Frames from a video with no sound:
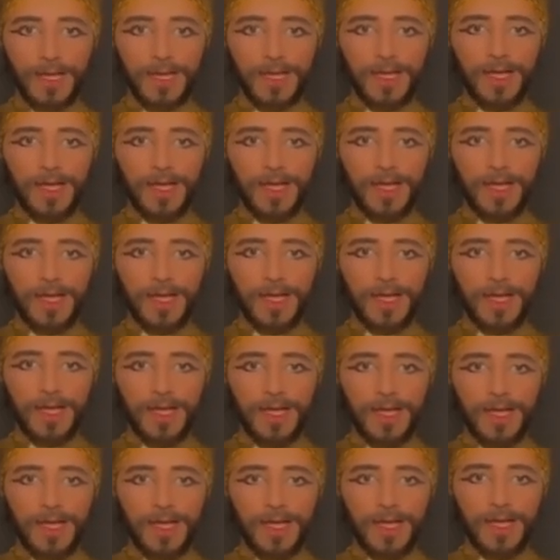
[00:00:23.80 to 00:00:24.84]

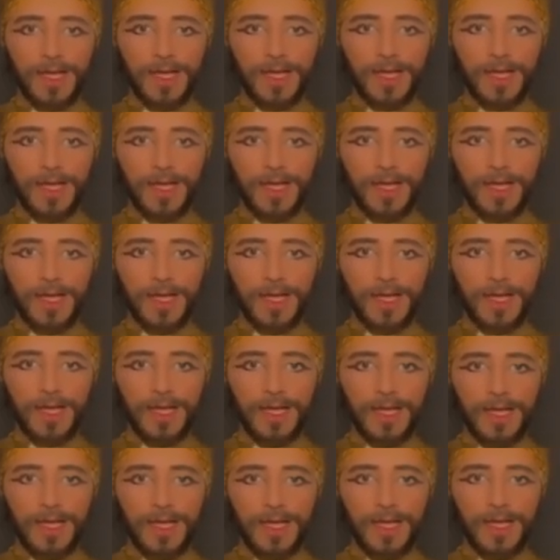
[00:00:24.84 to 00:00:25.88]

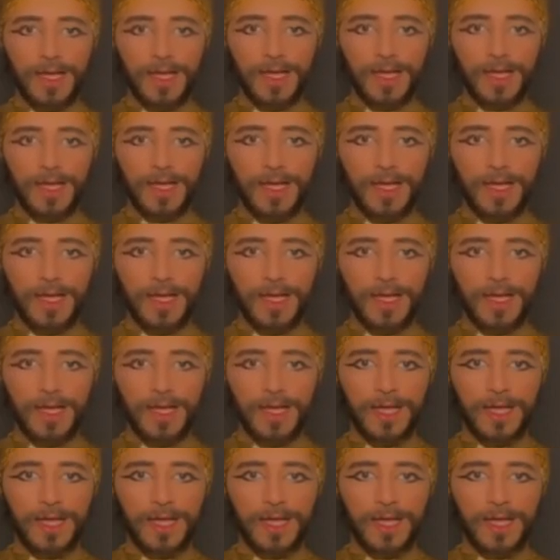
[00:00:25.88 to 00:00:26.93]

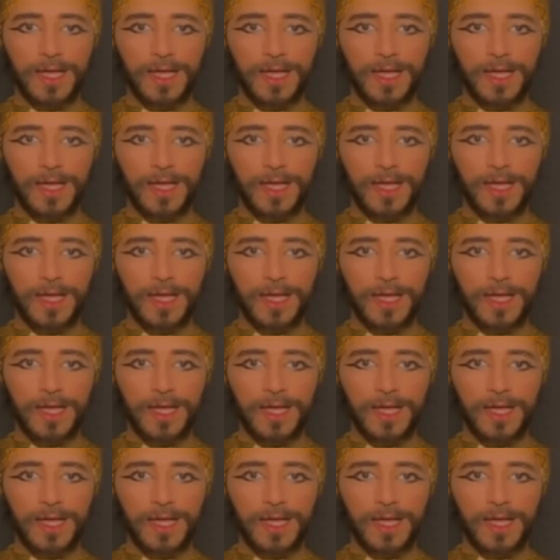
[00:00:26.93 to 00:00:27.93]
(not speaking)